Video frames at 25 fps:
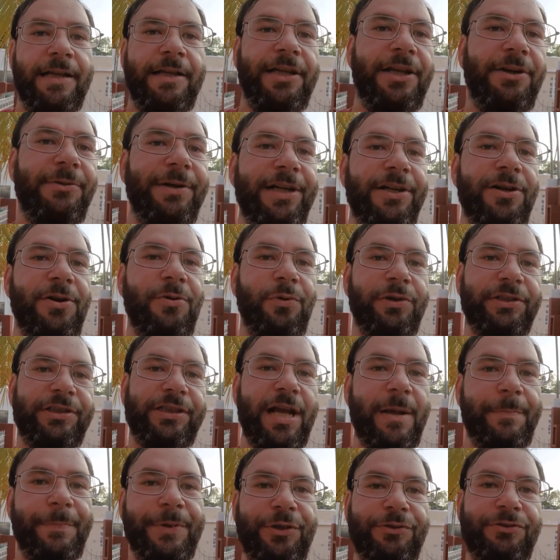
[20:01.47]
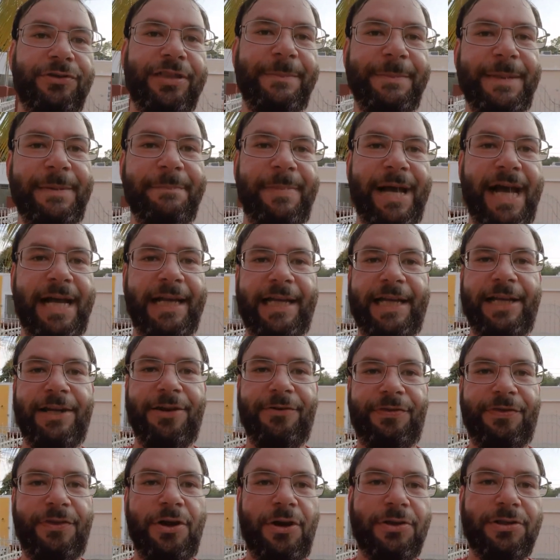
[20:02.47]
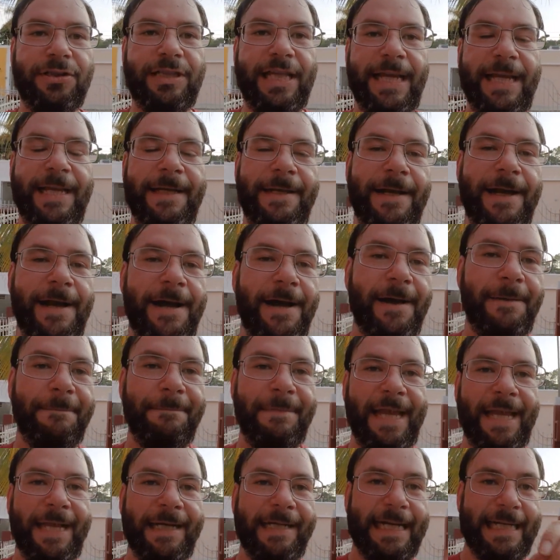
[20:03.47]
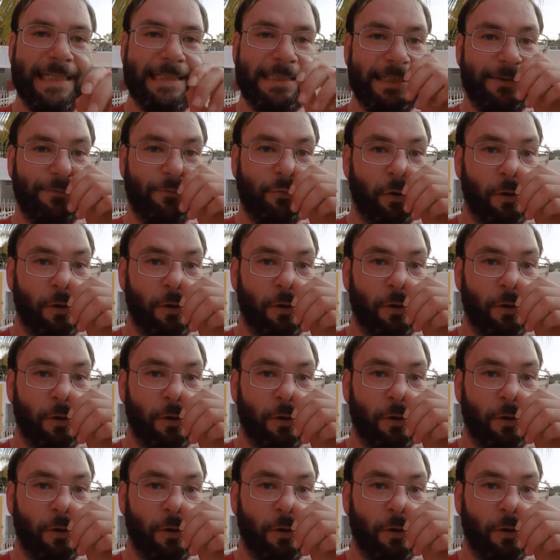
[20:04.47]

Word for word: you already know what's up. You'll see me back here Thursday, um, and that's it.